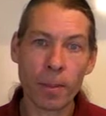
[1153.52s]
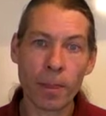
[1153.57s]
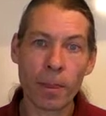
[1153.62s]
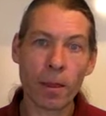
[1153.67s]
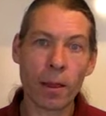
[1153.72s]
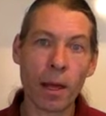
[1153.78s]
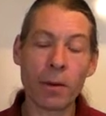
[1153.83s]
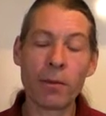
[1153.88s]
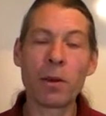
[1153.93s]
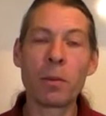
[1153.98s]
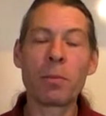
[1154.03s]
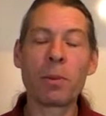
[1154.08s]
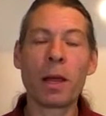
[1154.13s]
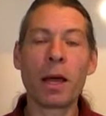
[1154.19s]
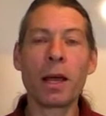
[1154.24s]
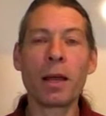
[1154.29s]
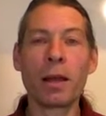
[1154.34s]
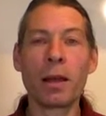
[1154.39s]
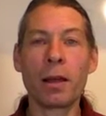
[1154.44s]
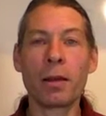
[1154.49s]
Every
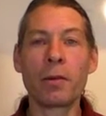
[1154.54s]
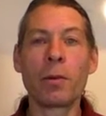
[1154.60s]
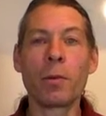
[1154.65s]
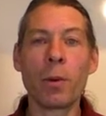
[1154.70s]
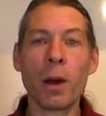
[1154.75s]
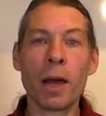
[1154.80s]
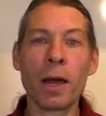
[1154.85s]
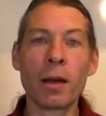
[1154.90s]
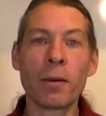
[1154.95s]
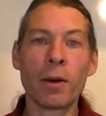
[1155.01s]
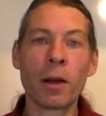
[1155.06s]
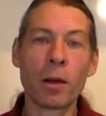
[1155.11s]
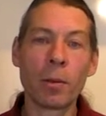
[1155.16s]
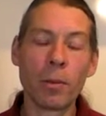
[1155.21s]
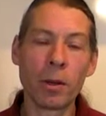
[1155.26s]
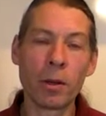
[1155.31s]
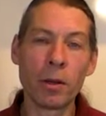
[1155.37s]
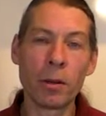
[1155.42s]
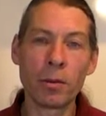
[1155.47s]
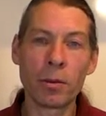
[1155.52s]
planet has a way of
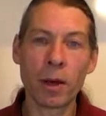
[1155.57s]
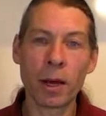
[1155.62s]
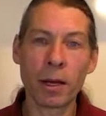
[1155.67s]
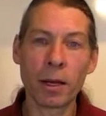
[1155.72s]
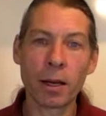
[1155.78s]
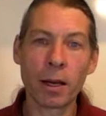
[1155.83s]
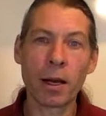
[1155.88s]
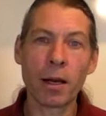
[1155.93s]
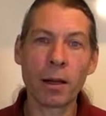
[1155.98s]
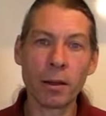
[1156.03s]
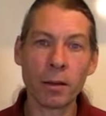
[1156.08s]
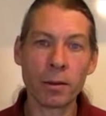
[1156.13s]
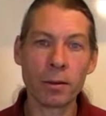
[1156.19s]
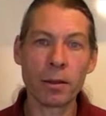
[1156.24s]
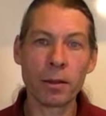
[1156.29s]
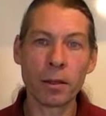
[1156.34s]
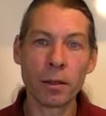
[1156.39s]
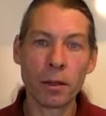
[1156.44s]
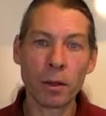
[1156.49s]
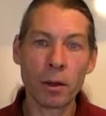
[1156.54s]
helping you find God.
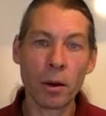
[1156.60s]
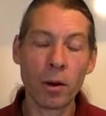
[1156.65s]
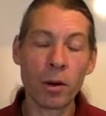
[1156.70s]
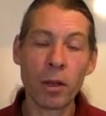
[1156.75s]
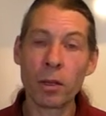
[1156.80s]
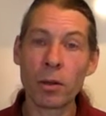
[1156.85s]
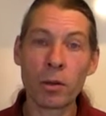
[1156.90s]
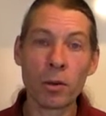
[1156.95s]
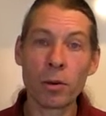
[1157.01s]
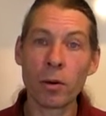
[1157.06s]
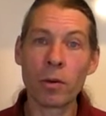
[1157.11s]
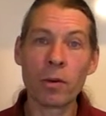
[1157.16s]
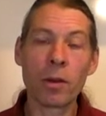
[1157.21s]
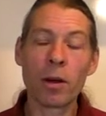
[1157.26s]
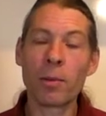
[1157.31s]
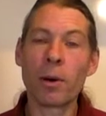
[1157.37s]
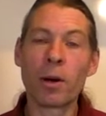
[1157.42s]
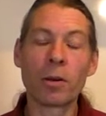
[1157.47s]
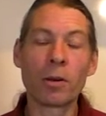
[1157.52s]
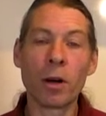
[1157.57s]
Only two of
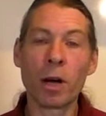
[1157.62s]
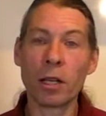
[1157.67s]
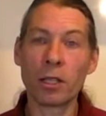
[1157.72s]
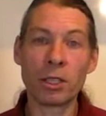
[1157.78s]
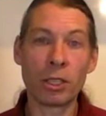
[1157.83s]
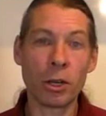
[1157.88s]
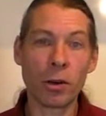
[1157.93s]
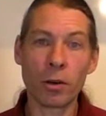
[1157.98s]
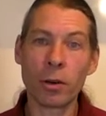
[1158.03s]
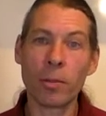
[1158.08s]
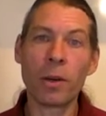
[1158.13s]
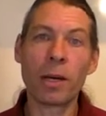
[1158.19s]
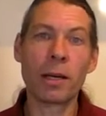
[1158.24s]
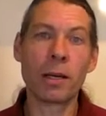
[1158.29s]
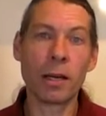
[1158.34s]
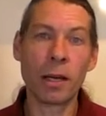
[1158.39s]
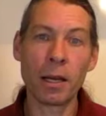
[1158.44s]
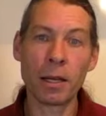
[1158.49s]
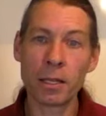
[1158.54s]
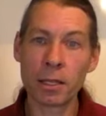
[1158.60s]
them are Raj Yoga
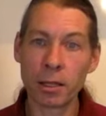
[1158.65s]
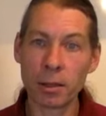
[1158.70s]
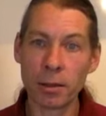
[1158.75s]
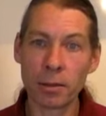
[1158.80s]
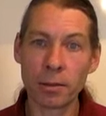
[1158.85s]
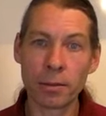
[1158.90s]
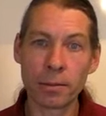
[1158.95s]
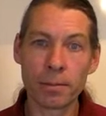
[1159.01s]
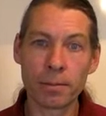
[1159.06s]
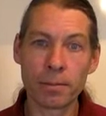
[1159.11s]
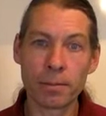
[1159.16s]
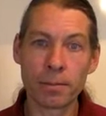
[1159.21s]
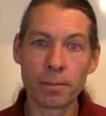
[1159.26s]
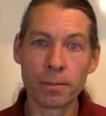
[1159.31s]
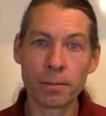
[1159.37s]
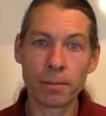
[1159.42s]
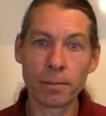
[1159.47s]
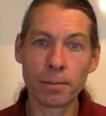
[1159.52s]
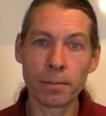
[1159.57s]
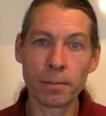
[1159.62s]
meditation.
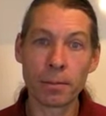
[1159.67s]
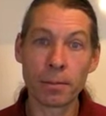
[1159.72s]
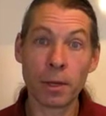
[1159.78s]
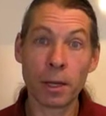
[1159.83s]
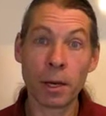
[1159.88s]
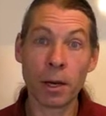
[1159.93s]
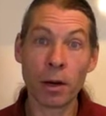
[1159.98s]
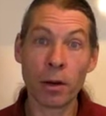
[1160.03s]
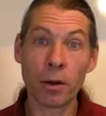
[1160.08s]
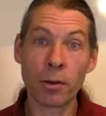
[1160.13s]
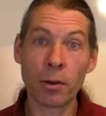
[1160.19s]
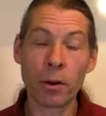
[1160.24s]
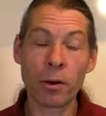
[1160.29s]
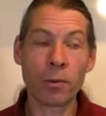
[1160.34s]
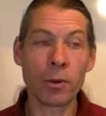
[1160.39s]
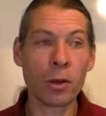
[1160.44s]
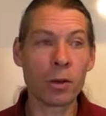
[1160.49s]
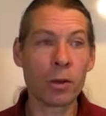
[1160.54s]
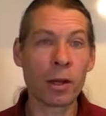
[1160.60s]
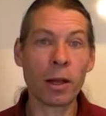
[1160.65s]
You know, so if
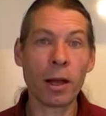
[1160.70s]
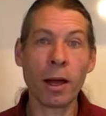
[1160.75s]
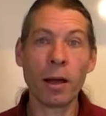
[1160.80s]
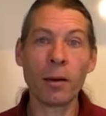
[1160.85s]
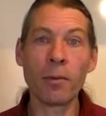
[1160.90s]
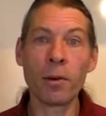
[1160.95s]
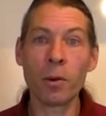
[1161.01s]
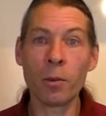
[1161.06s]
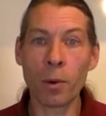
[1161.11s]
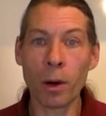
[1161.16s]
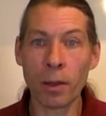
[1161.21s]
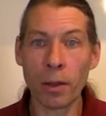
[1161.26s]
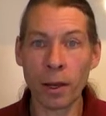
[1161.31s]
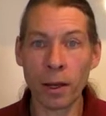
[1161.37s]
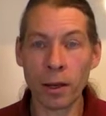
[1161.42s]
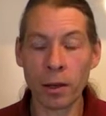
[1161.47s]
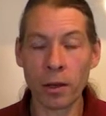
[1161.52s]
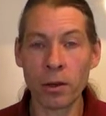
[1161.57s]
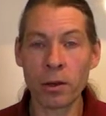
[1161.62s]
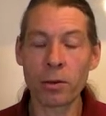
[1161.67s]
you tell everyone they
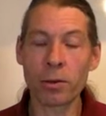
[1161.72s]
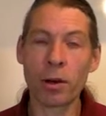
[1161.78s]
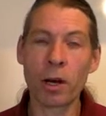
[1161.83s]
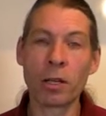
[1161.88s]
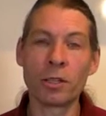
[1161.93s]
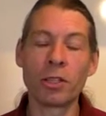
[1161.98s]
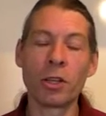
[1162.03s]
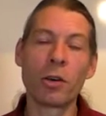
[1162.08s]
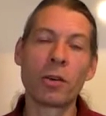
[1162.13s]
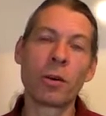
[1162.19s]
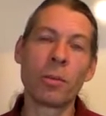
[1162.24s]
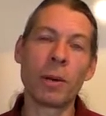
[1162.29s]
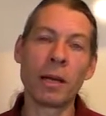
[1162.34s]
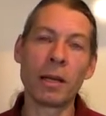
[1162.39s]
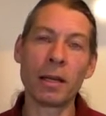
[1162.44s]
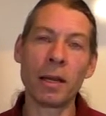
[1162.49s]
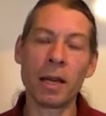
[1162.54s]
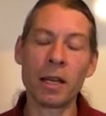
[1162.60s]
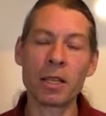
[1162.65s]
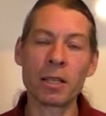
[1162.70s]
need to do Raj Yoga
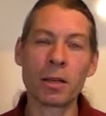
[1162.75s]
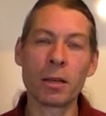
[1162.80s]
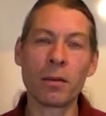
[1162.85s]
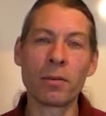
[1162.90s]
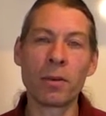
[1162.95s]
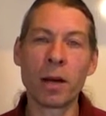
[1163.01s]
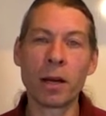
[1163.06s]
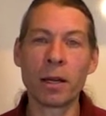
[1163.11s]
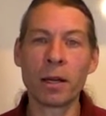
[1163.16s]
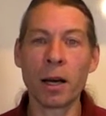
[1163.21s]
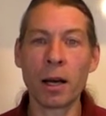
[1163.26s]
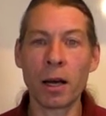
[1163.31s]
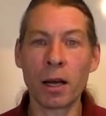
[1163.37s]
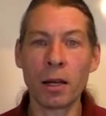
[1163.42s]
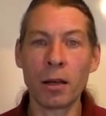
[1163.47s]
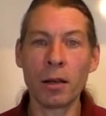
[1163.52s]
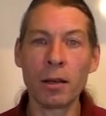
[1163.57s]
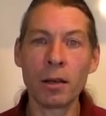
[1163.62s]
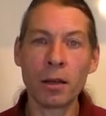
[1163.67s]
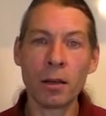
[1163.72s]
meditation to find God,
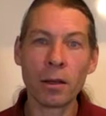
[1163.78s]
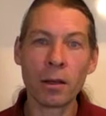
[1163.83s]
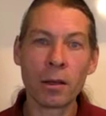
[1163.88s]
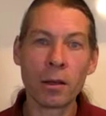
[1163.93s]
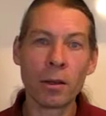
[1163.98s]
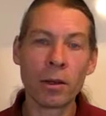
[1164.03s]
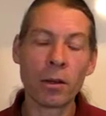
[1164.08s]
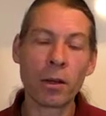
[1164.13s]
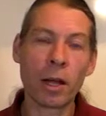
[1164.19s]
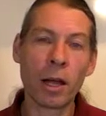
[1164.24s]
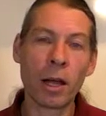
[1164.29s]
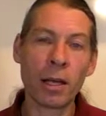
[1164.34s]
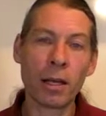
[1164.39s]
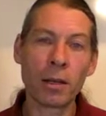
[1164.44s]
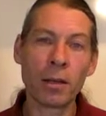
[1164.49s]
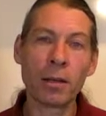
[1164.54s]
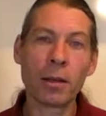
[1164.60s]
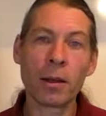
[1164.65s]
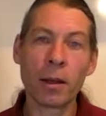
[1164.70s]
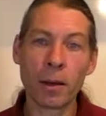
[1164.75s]
you're lying
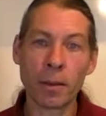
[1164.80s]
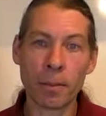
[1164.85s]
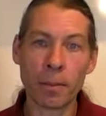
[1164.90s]
to them.